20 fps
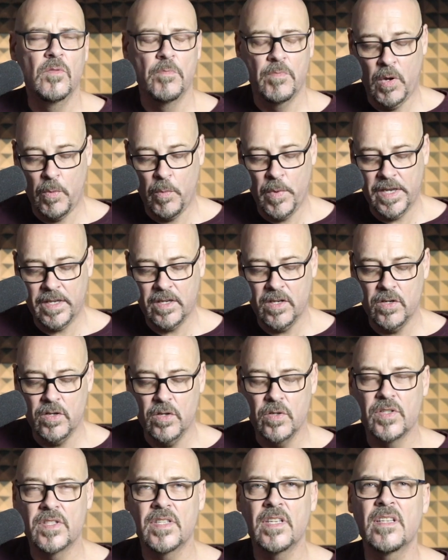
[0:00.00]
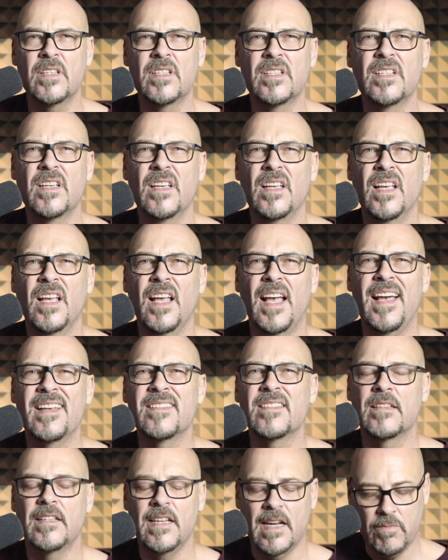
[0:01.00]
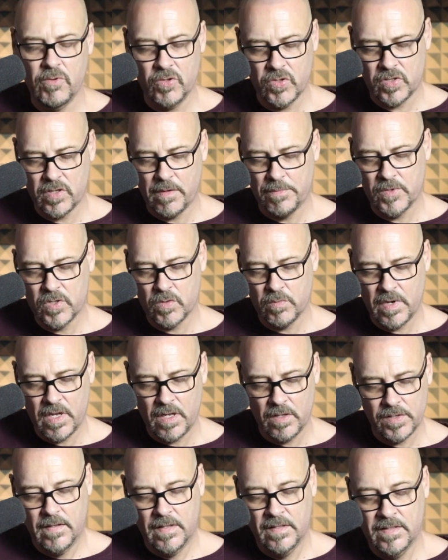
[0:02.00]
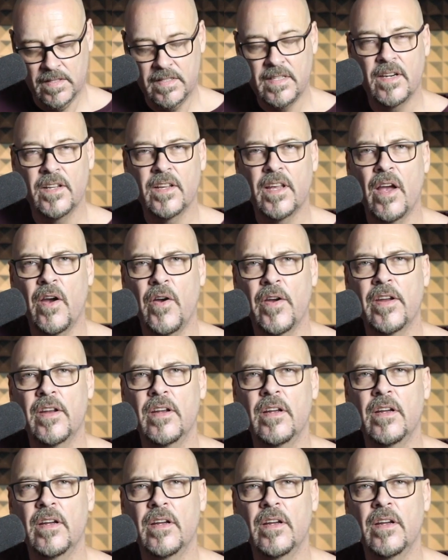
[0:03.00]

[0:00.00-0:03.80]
But we can use this as a double stop as well. Instead of going,